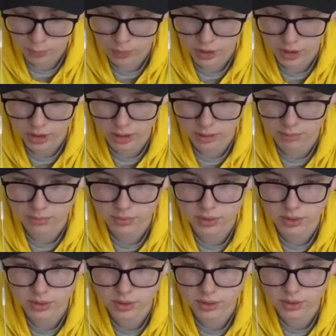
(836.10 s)
when it comes
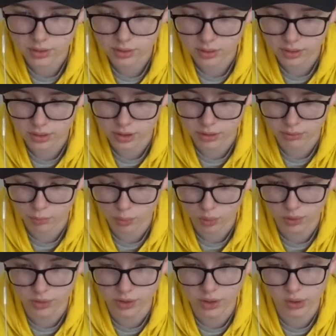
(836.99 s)
to
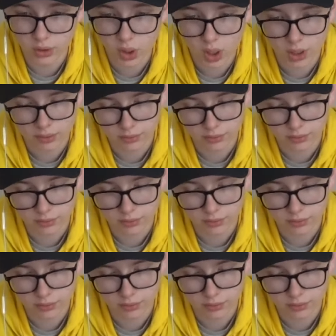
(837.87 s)
really a lot